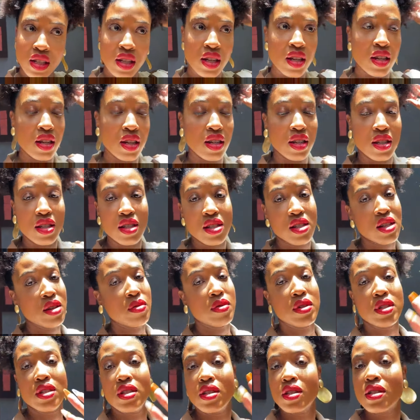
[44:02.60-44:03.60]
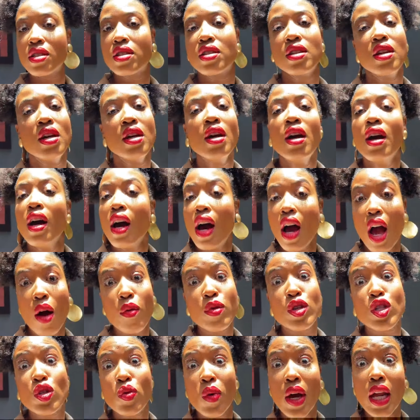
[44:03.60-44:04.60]
because it was just, I
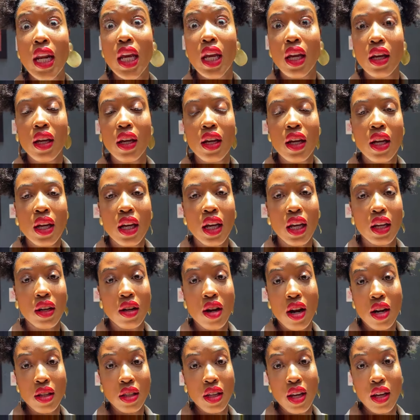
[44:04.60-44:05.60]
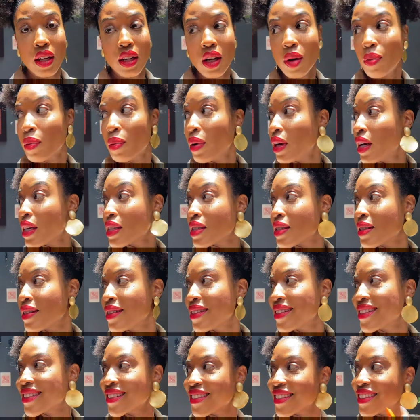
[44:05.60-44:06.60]
was sweating in Cartagena, but
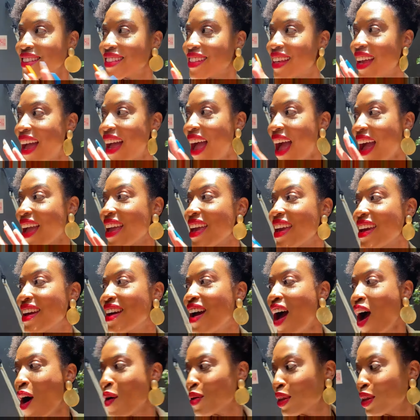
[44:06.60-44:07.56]
hi. Oh,